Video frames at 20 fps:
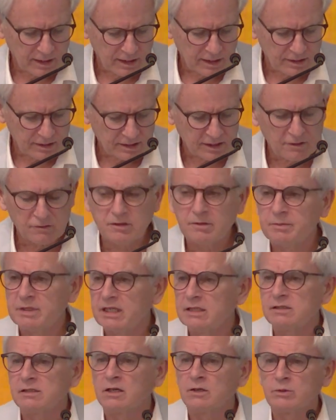Tell them it
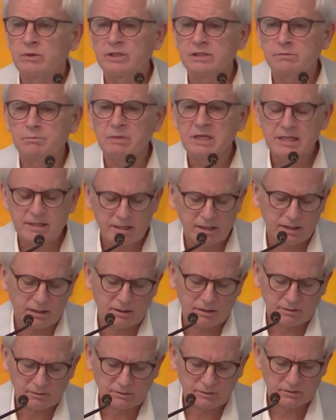has always been there.
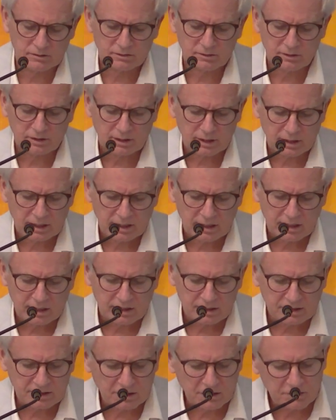
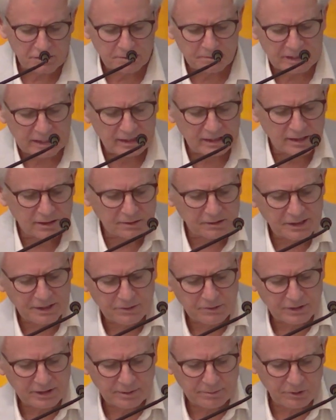Tell them that
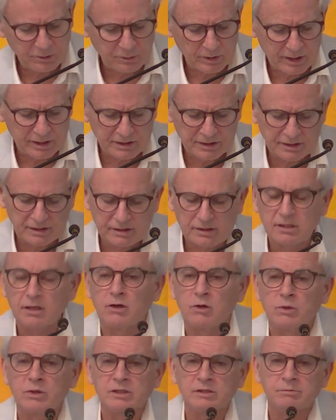illegal immigration has
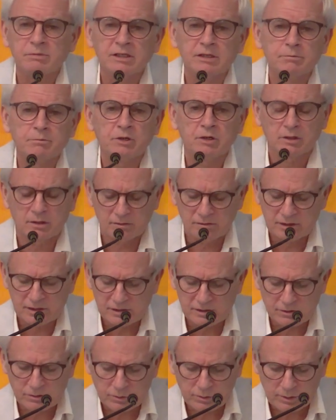always been a part of the
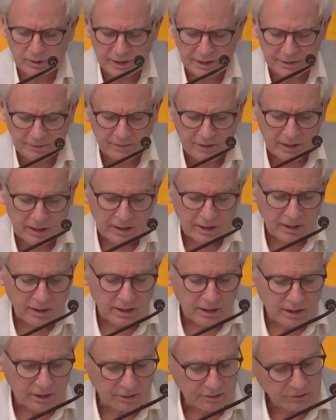story,
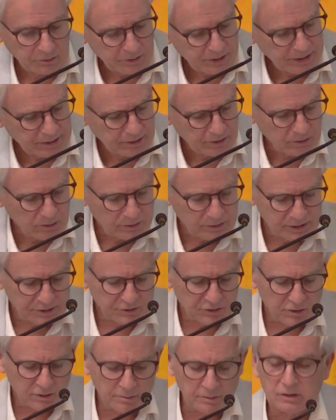including the early
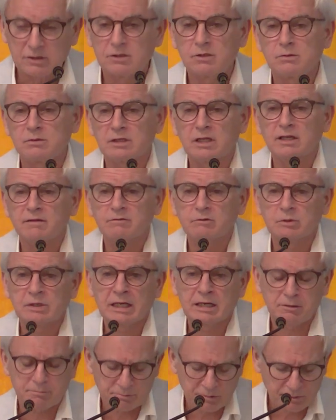Germans who left
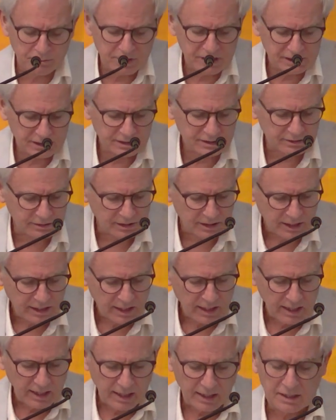without permission,
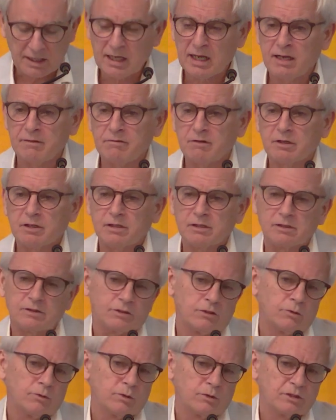and Africans
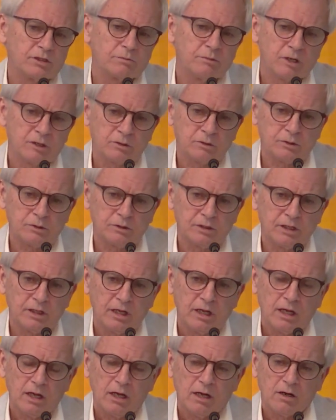who were smuggled
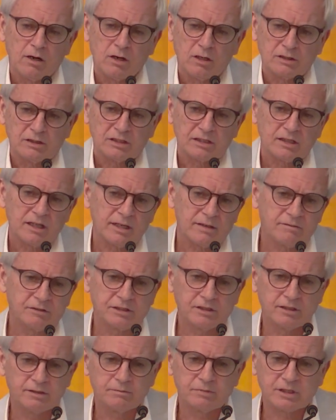on slave
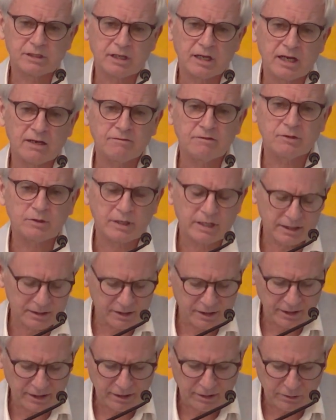ships after
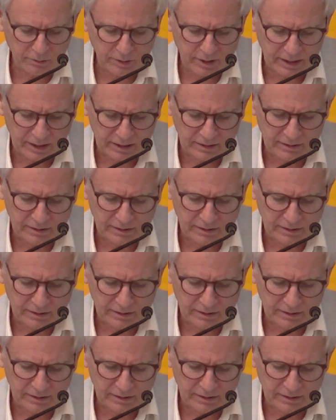1808,